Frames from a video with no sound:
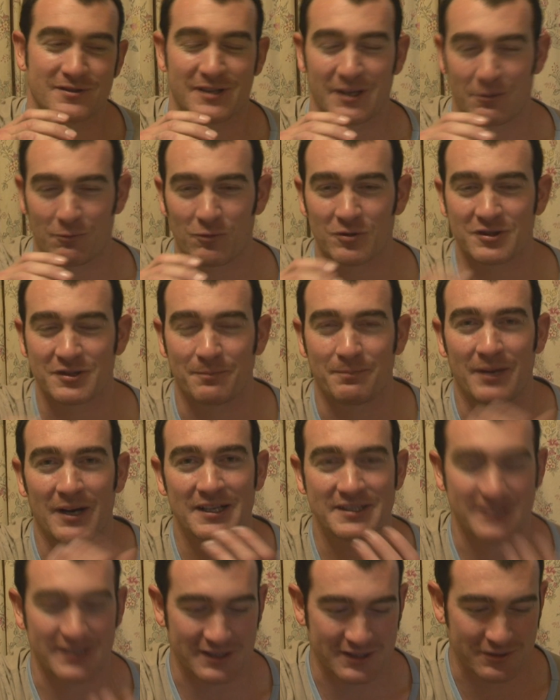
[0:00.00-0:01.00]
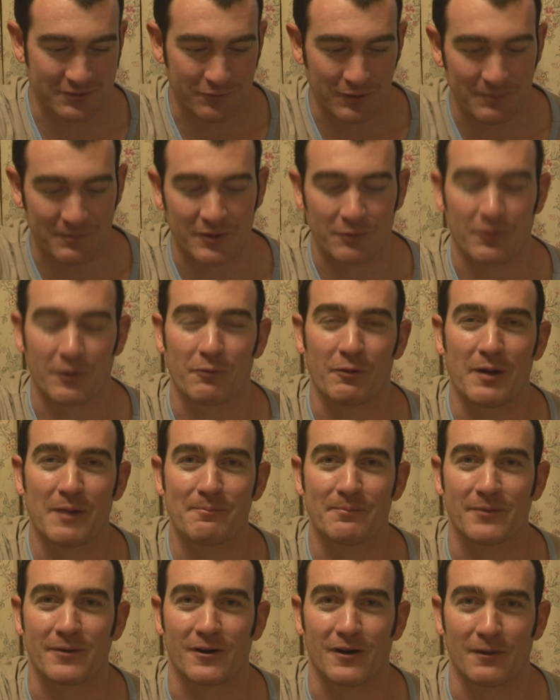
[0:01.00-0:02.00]
There was a basic script that we
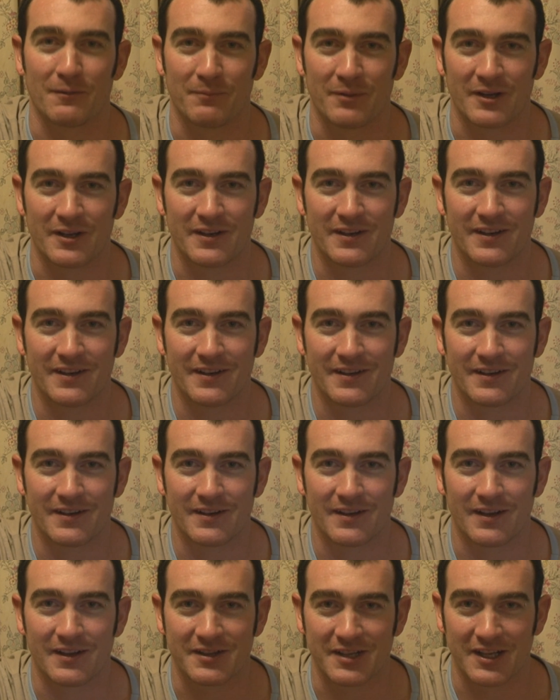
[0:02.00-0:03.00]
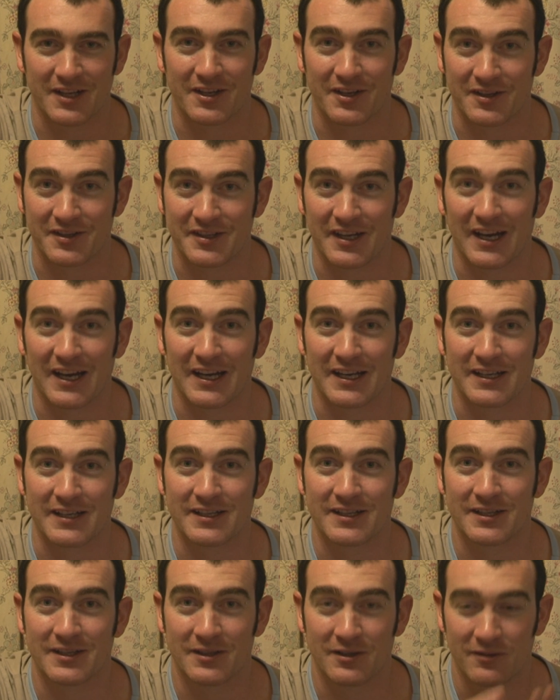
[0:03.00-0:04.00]
went by, but at the end of the day,
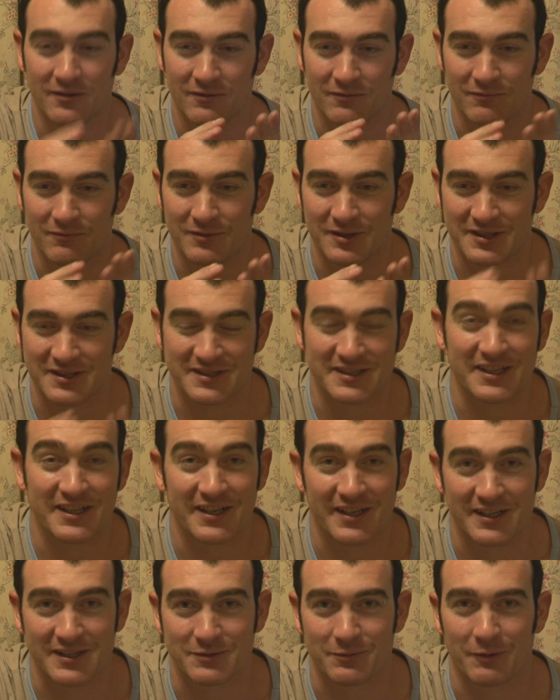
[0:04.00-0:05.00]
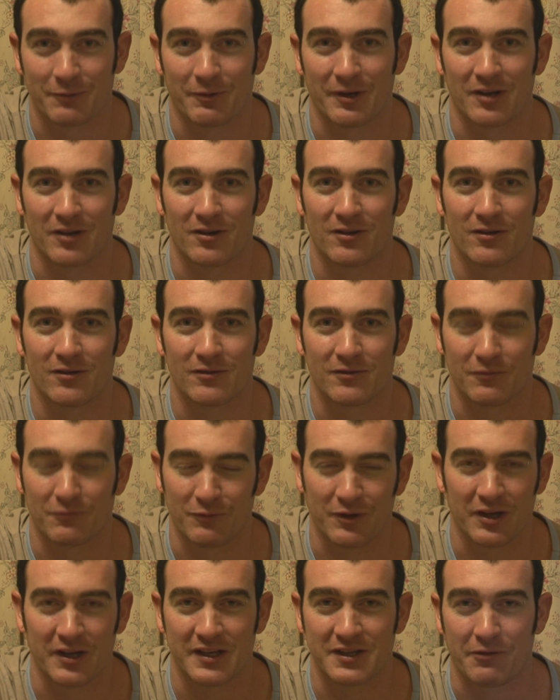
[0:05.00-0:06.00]
we just did it as we went along.
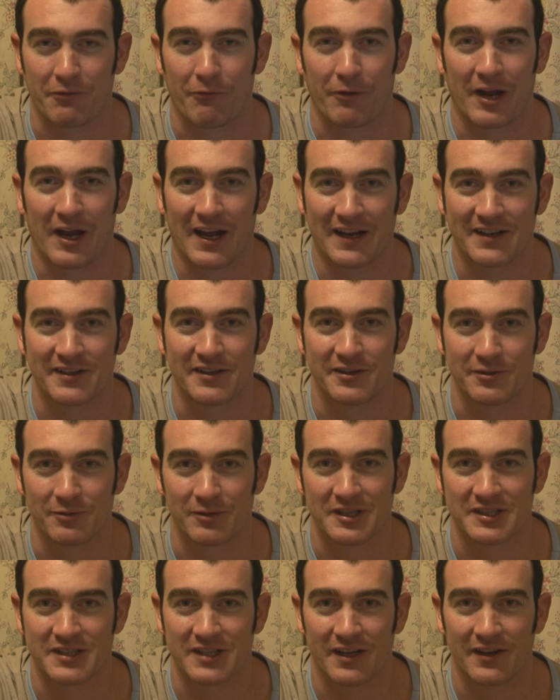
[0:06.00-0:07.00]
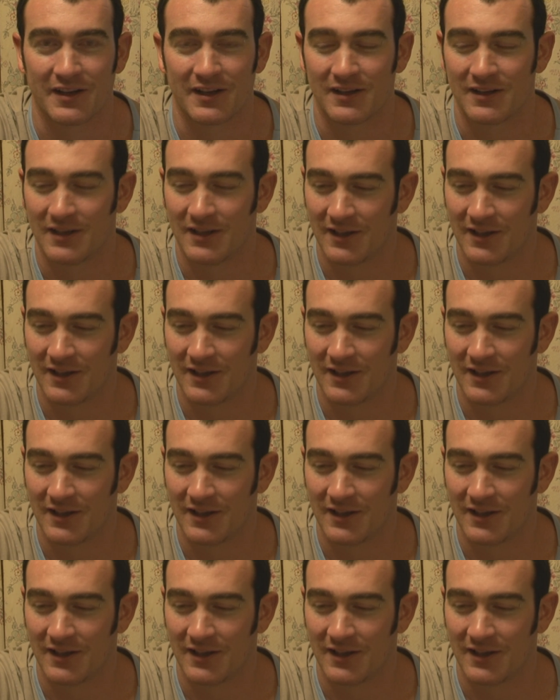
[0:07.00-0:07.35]
We each reacted to each other.